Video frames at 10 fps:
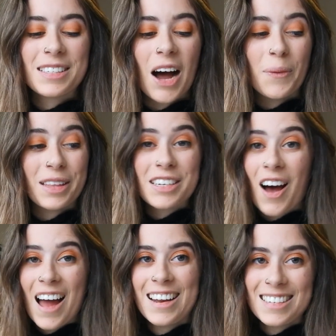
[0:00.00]
start with the
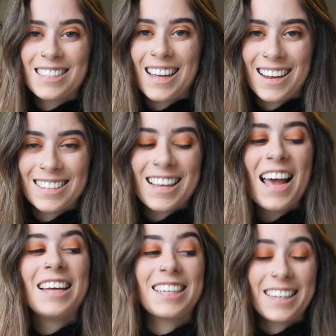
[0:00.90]
tiniest
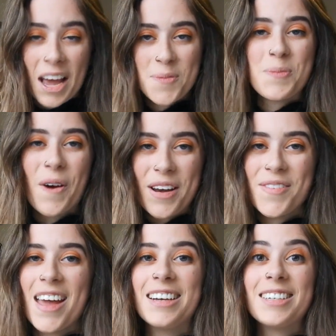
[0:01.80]
things to get me
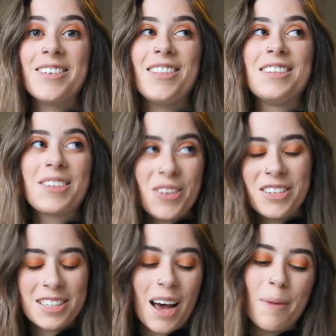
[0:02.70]
motivated to do these
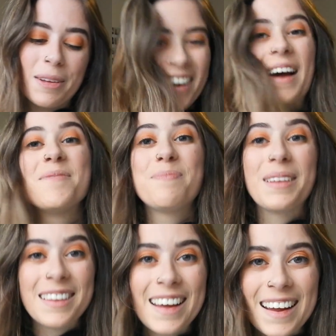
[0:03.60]
huge assignments. All right,
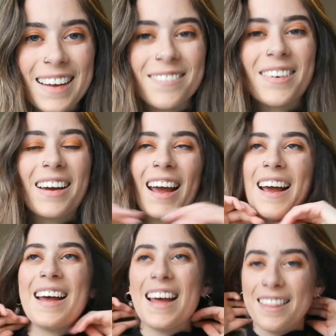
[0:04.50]
believe.
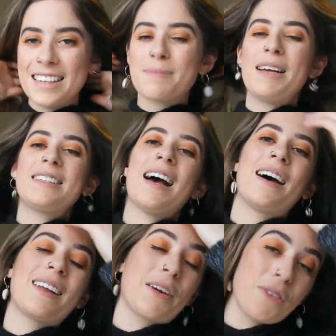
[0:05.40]
Okay, this may
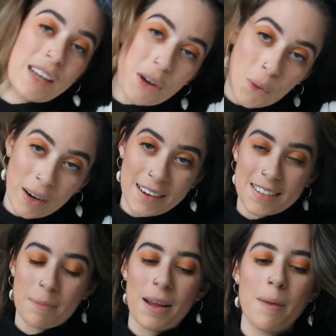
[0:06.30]
sound like really corny to
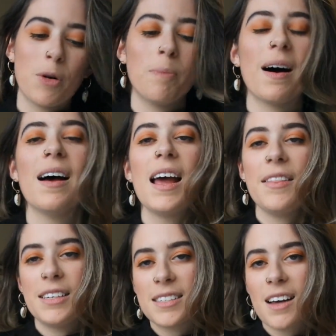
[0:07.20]
some people, but
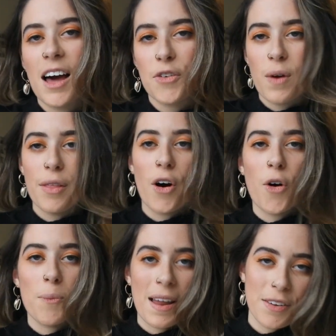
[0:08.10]
this is kind of where the
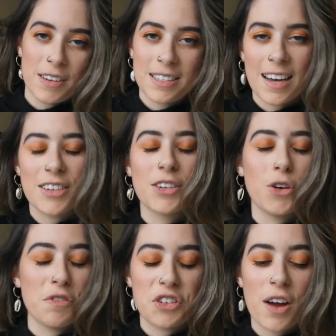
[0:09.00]
whole manifestation,
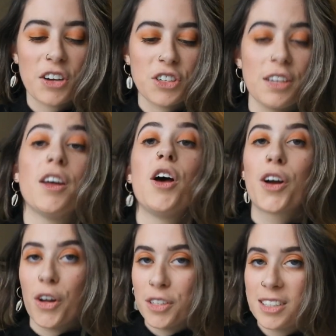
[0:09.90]
law of attraction
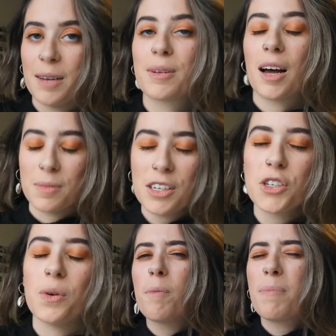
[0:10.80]
concept comes
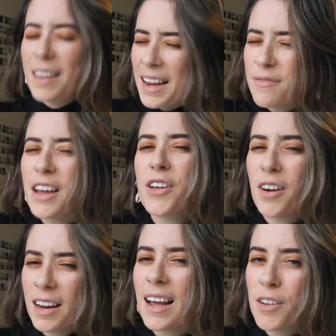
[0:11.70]
into it. Believe that you're
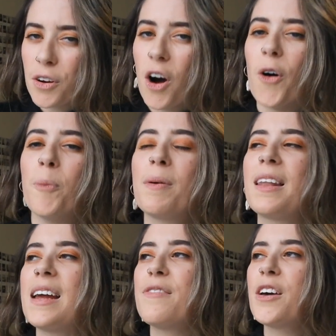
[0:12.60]
going to get your goal.
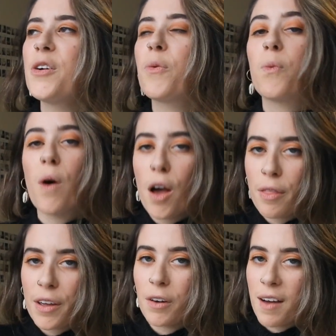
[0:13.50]
Believe that you're
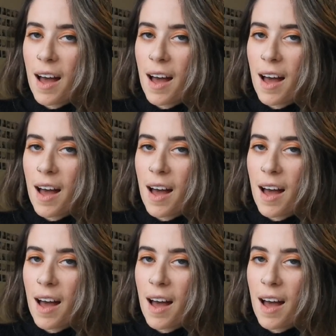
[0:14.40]
worthy of